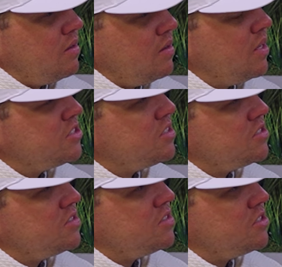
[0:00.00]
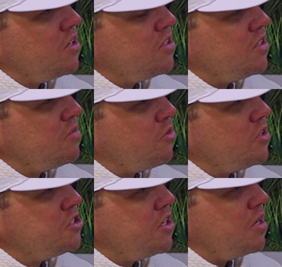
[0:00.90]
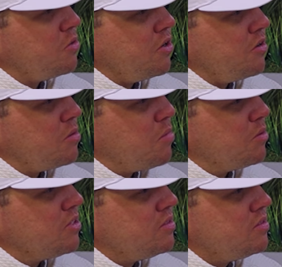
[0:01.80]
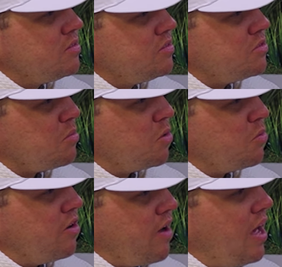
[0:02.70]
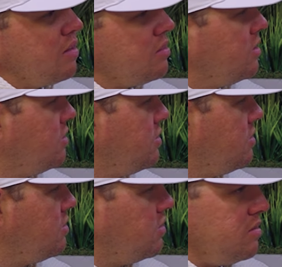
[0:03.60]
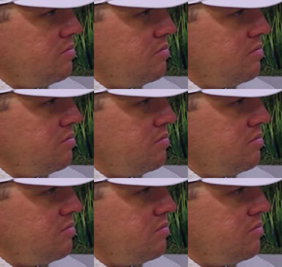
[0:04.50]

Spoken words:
It's hard to differentiate when you're in a bubble. So I mean, when you're at the